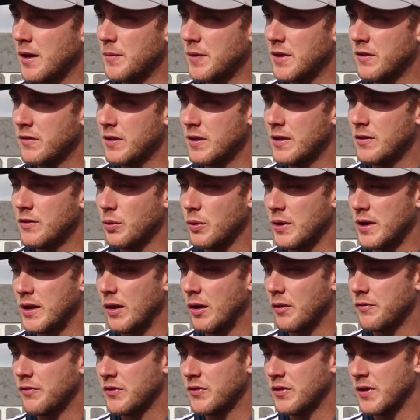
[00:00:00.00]
I mean,
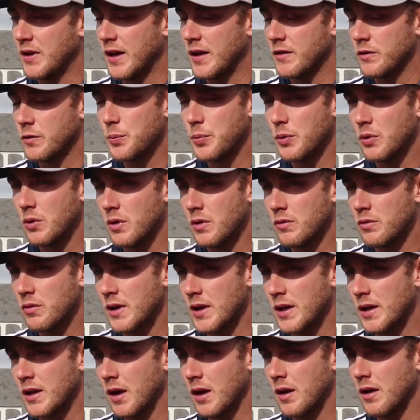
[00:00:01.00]
T20 obviously has brought a
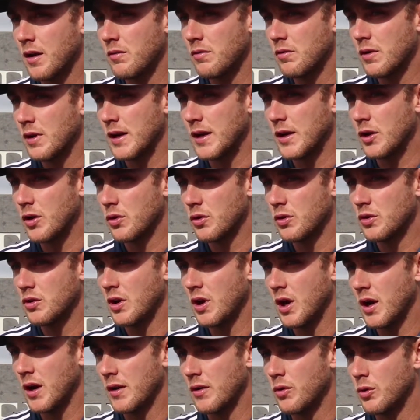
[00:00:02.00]
really good
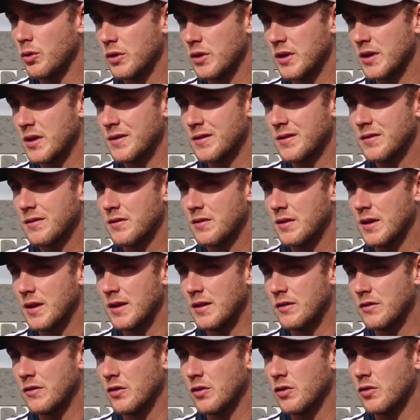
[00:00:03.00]
young audience
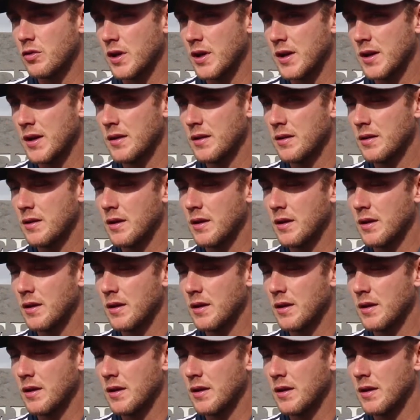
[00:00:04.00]
into cricket,